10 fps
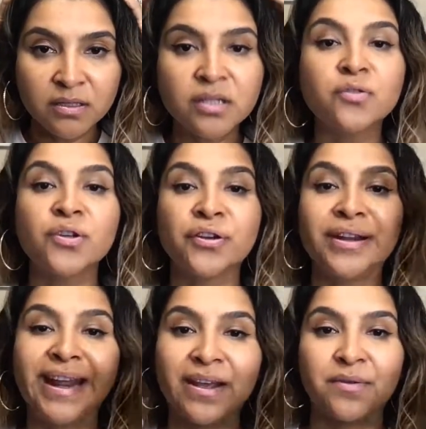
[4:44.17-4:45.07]
to do your
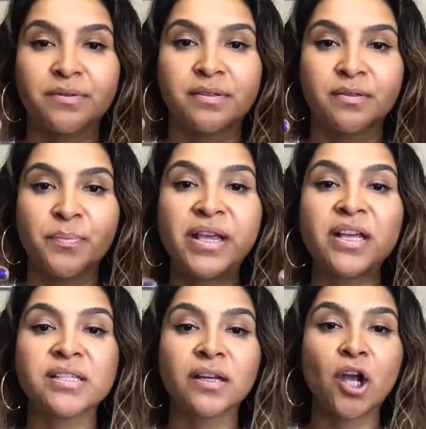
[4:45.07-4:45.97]
nails
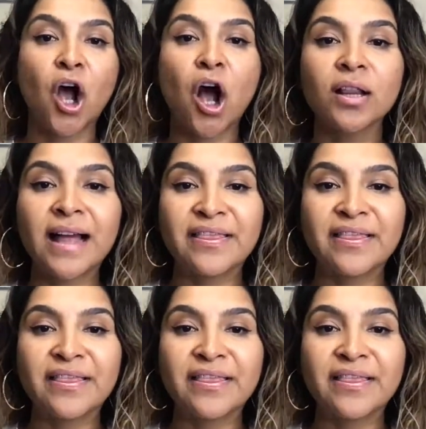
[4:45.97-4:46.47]
because the call